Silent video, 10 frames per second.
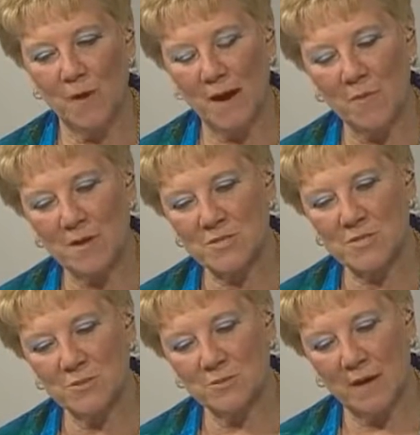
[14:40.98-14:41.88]
want
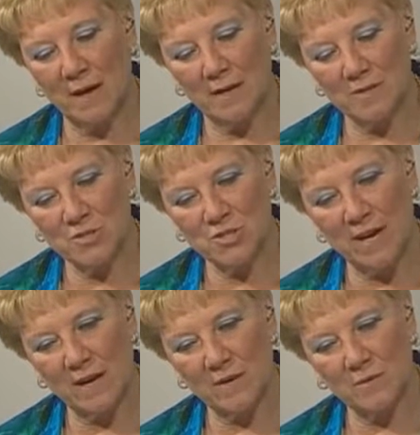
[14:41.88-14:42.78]
to
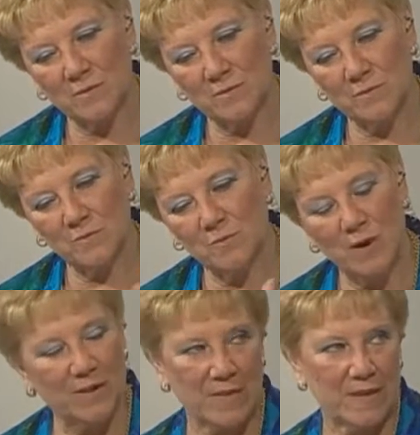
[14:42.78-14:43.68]
share
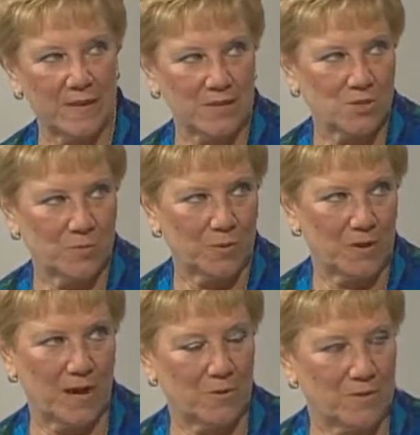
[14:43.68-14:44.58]
where they can get your book,
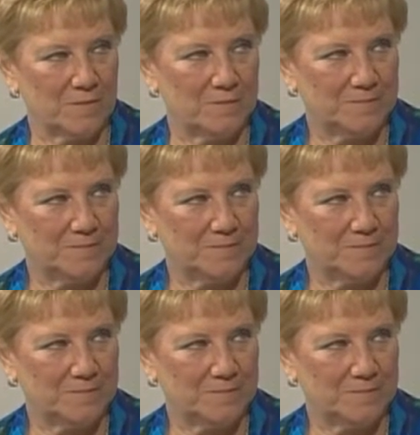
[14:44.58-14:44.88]
Howard.